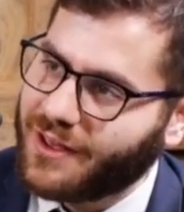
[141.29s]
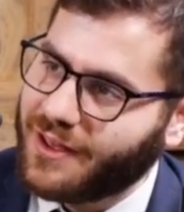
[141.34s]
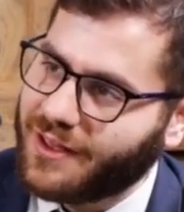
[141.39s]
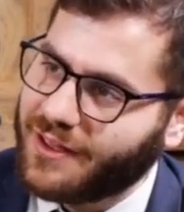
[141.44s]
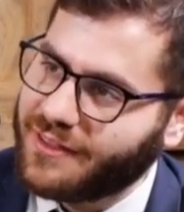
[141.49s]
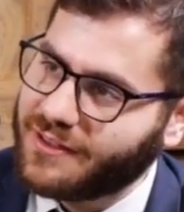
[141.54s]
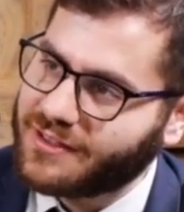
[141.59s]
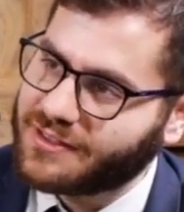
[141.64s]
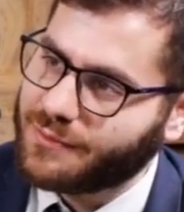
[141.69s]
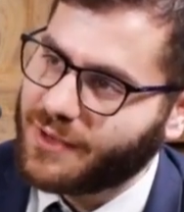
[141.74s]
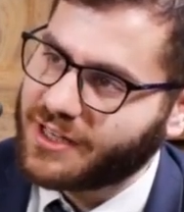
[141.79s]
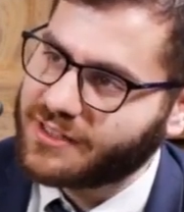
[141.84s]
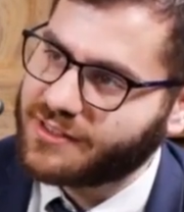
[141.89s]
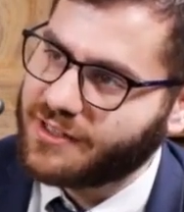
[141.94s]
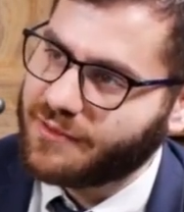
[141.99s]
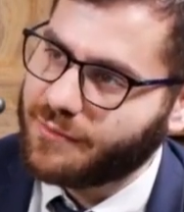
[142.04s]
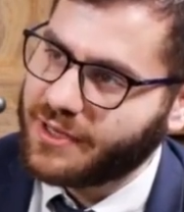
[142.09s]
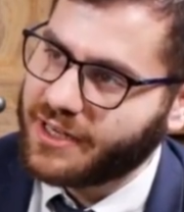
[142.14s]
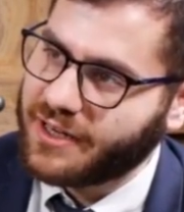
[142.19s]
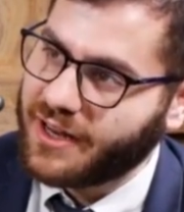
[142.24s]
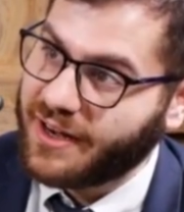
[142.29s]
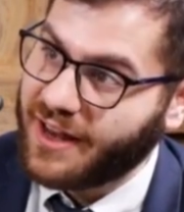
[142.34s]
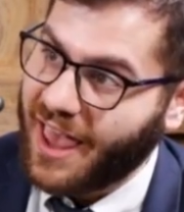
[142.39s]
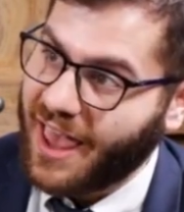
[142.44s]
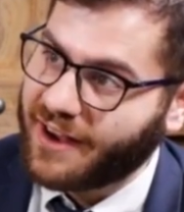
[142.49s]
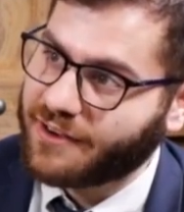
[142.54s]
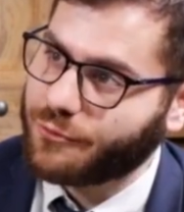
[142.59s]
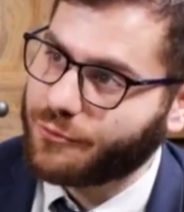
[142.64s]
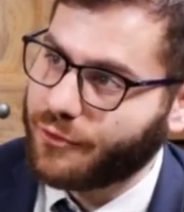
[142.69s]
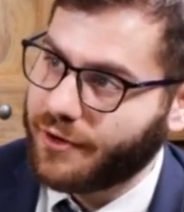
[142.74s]
This must have been an
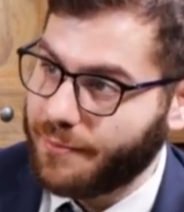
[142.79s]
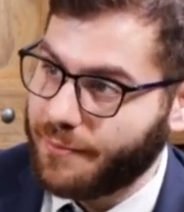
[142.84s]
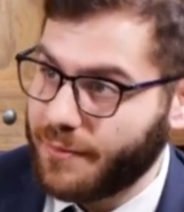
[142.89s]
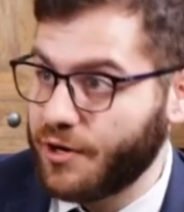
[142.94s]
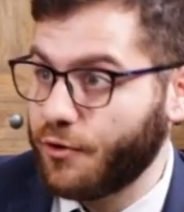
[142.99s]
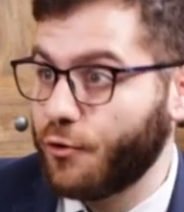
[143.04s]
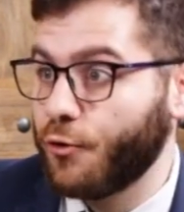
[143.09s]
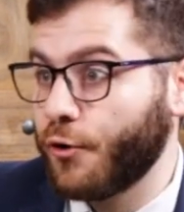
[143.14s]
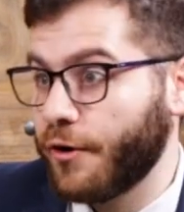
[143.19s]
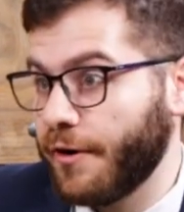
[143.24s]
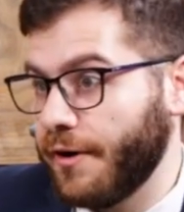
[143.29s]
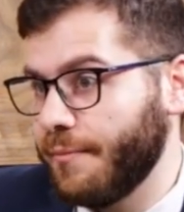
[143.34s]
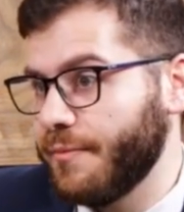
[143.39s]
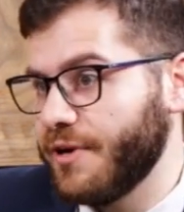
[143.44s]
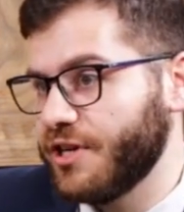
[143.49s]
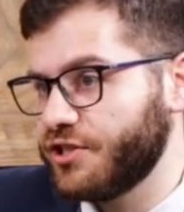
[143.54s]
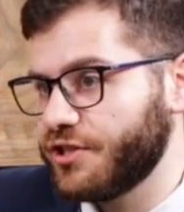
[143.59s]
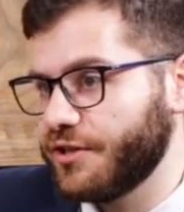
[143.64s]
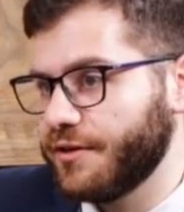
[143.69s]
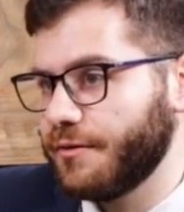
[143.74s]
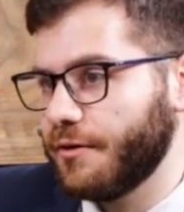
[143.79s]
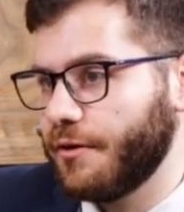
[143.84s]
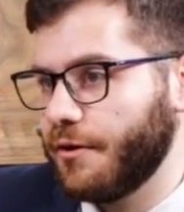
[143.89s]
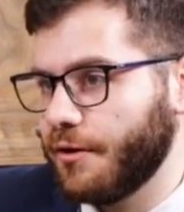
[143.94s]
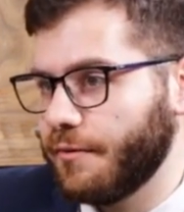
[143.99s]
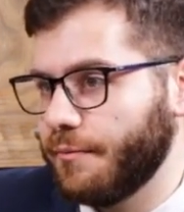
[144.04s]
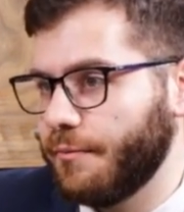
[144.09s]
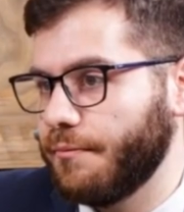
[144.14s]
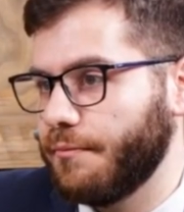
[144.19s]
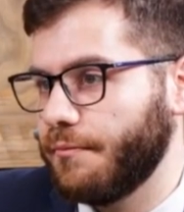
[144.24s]
act or an omission
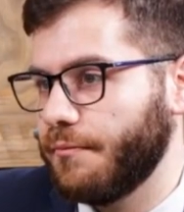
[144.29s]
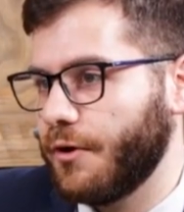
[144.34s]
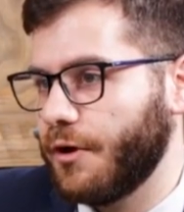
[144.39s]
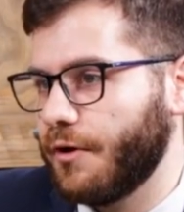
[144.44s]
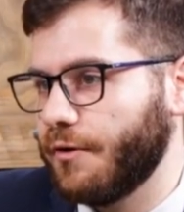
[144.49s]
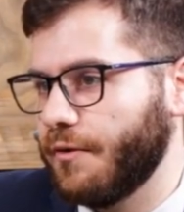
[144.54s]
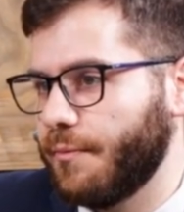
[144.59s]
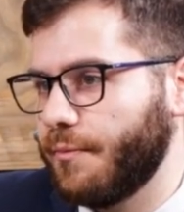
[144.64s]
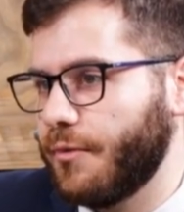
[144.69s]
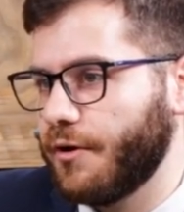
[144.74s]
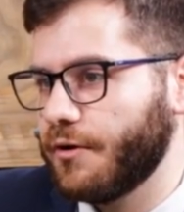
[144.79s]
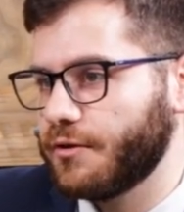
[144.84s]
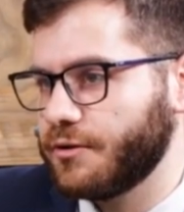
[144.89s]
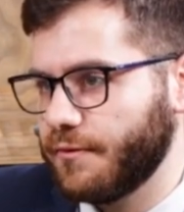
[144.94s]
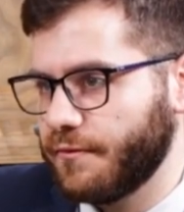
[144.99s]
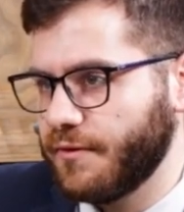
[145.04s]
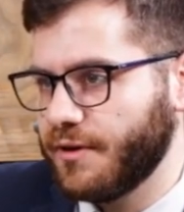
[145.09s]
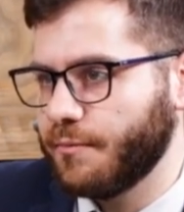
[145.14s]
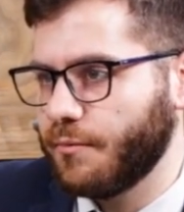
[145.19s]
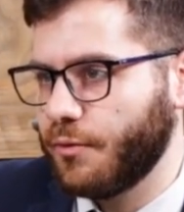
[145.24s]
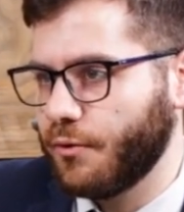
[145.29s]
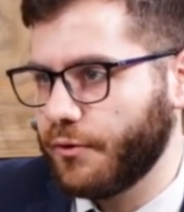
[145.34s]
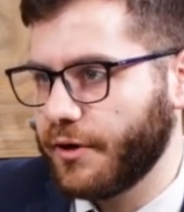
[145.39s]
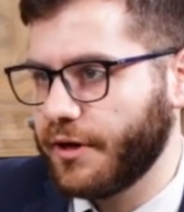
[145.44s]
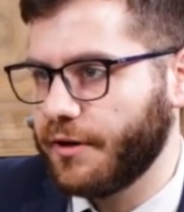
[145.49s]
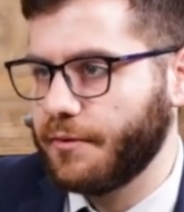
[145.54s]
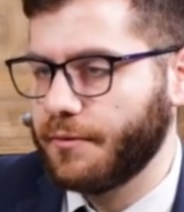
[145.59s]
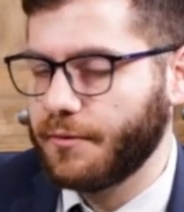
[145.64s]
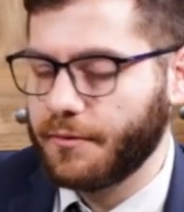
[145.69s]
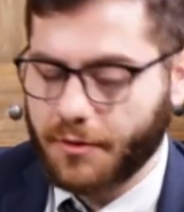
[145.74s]
on the part of the
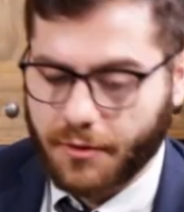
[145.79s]
employee.